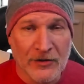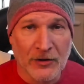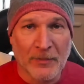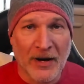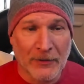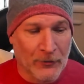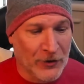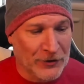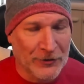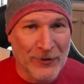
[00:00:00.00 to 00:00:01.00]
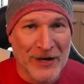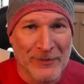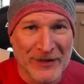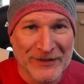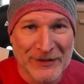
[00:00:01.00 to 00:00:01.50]
so you're probably wondering, wait a
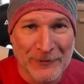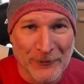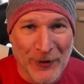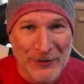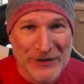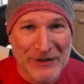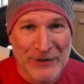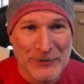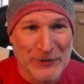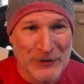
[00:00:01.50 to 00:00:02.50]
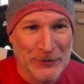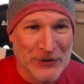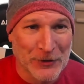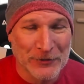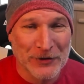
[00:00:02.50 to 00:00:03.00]
minute, didn't Walt say he was gonna
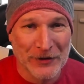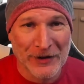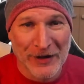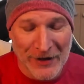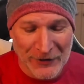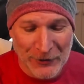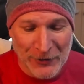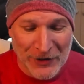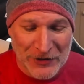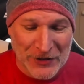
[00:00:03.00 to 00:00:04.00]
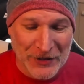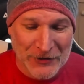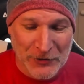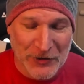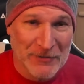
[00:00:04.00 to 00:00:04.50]
switch over to the uh, new Logitech
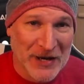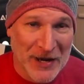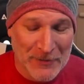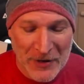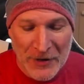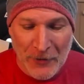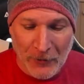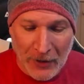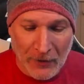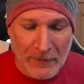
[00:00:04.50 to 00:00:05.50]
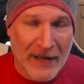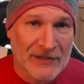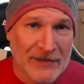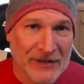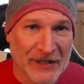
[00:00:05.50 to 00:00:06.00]
StreamCam? Well,
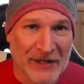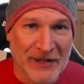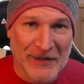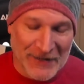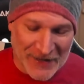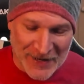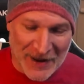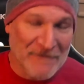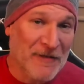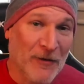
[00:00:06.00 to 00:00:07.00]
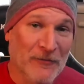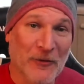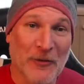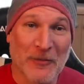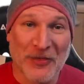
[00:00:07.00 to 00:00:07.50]
that's the thing. Uh, I fell
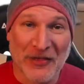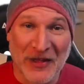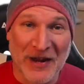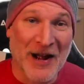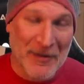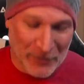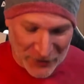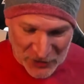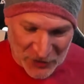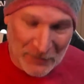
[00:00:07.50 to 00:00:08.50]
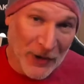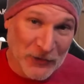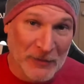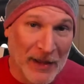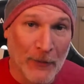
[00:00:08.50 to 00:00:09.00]
for the thing I preach the
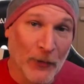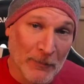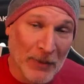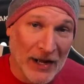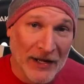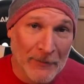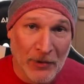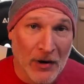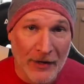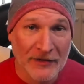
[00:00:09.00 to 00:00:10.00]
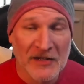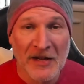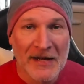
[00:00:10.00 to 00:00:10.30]
most about when buying products